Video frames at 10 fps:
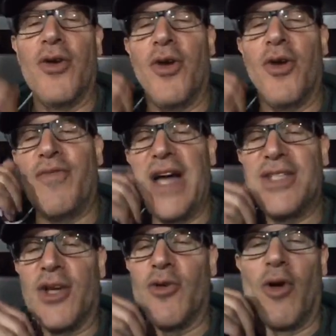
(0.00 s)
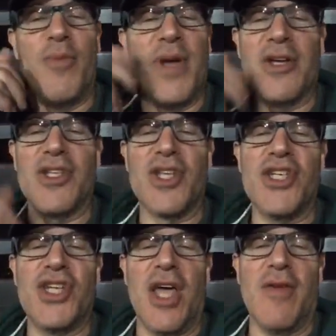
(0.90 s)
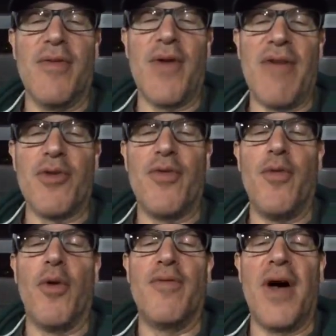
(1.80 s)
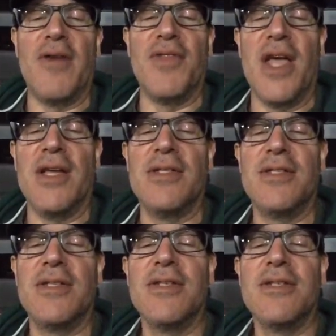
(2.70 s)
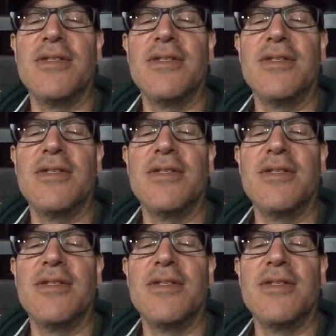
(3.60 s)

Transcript: don't know how fast I can grow a beard because I shave after four or five days.